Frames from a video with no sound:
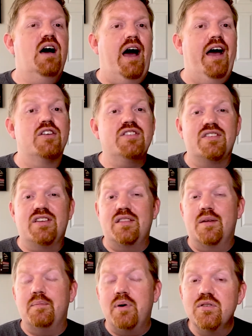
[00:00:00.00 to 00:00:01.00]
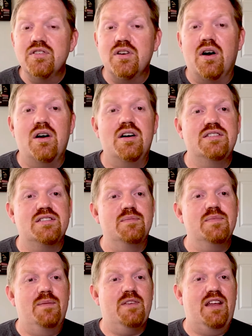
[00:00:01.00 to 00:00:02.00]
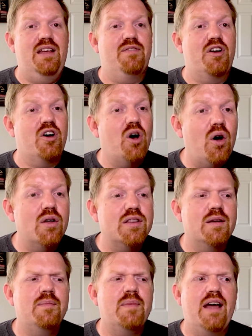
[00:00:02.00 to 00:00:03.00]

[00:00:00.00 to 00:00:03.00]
I also send them postcards. Sometimes I even call them.